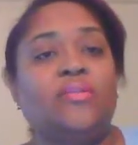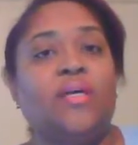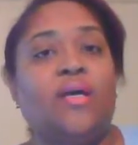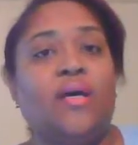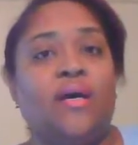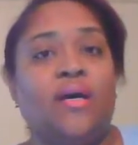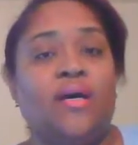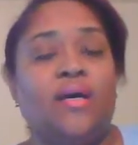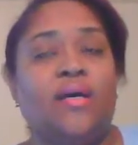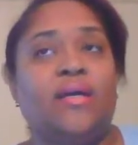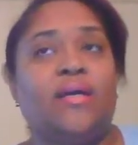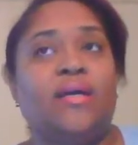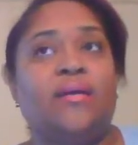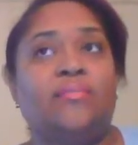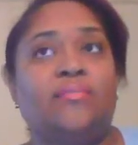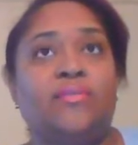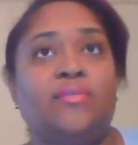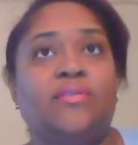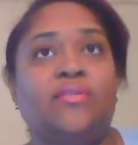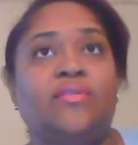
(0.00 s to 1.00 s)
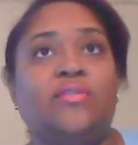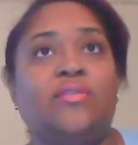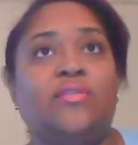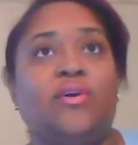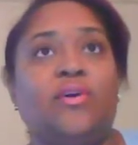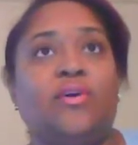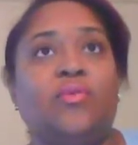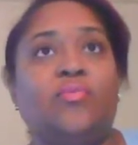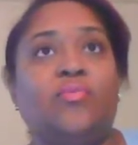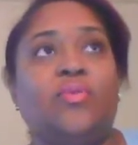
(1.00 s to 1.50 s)
time to
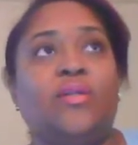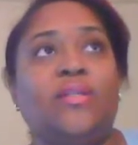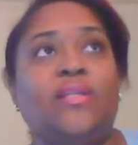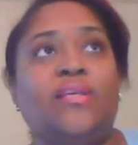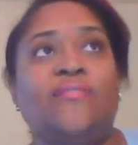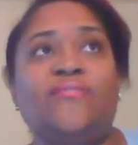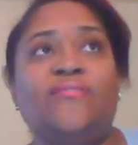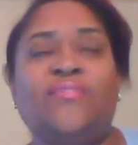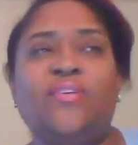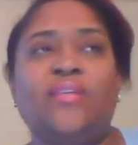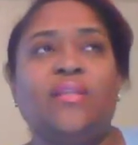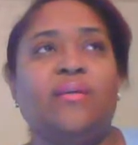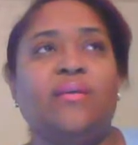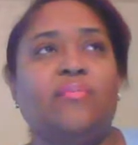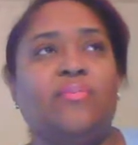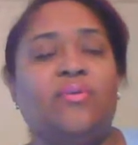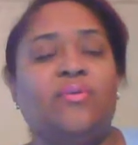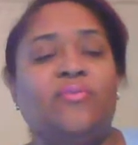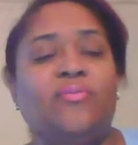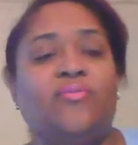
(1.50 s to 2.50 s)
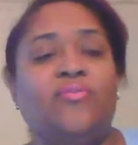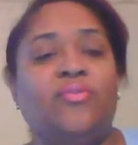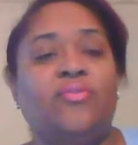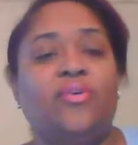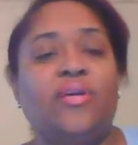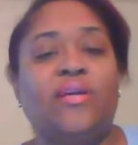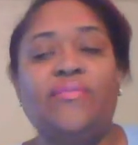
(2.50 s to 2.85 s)
start really feeling beautiful.